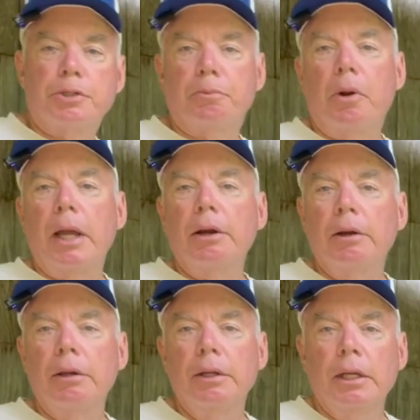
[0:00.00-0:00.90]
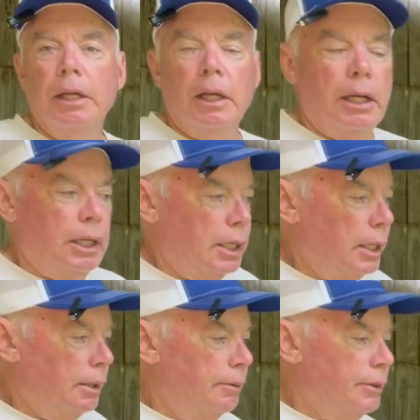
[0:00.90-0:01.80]
sprayer.
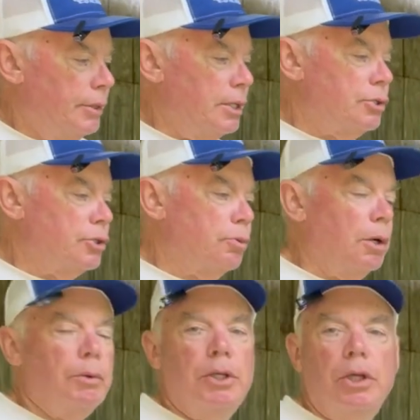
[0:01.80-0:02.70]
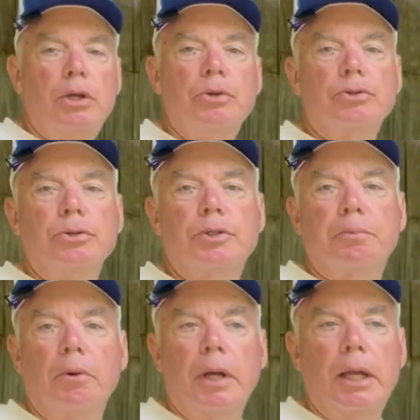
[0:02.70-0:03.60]
This is what we use to
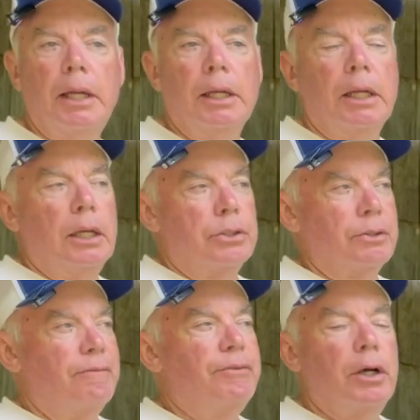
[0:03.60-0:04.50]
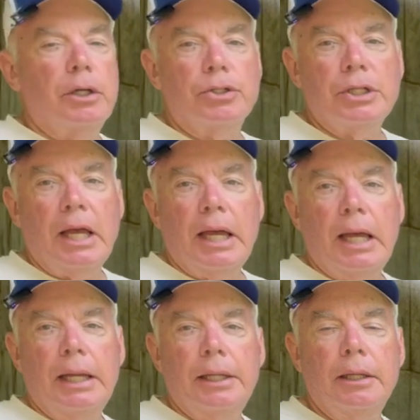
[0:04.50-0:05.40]
spray some
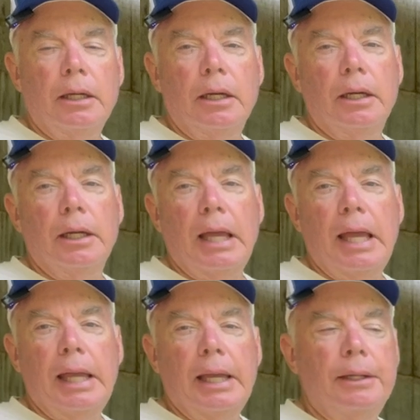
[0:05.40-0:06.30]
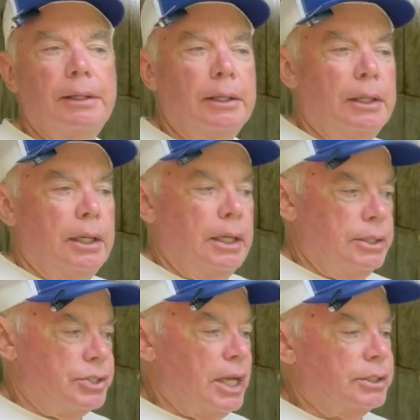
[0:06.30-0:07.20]
fungicide and
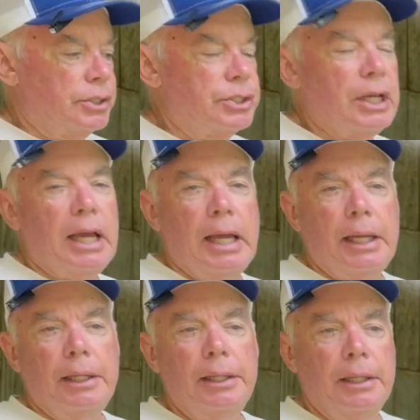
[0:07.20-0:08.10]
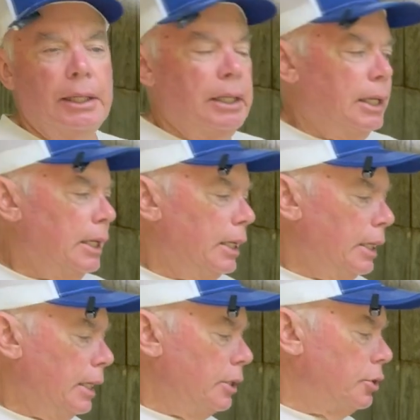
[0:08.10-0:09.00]
insecticide
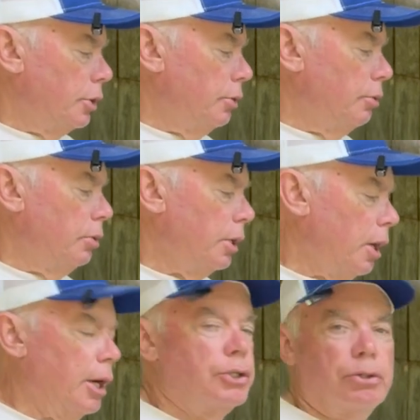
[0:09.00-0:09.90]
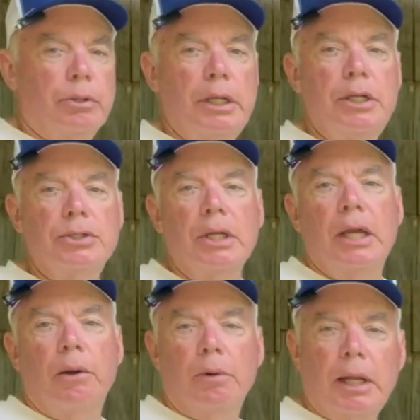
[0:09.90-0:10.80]
into our trees.
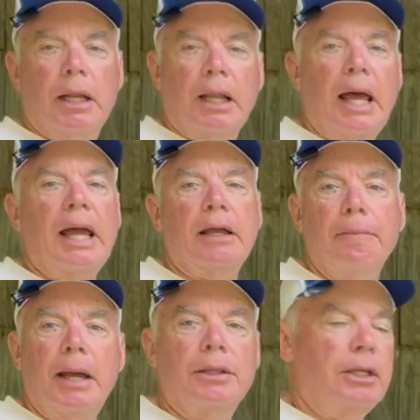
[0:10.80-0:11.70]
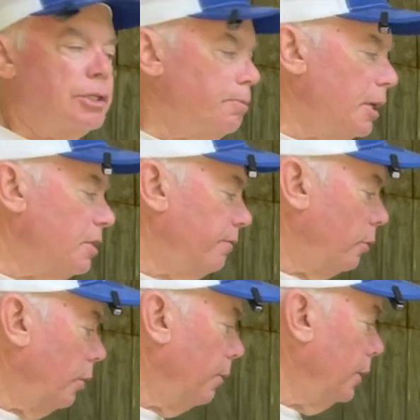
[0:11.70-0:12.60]
What I like about this piece of
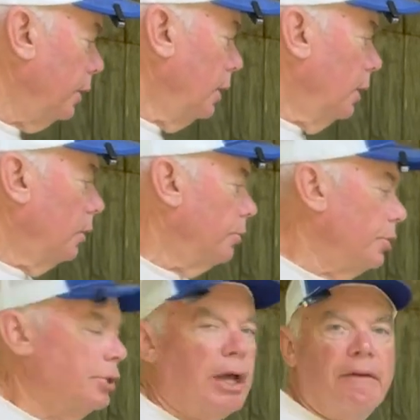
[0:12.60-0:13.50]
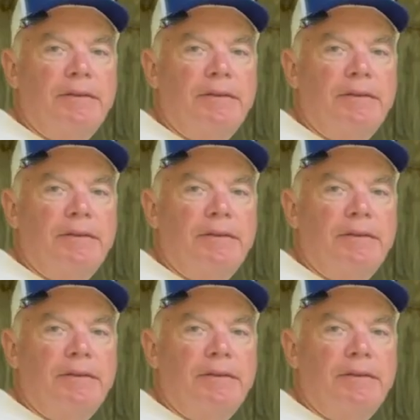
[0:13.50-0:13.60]
equipment, of course, it's got a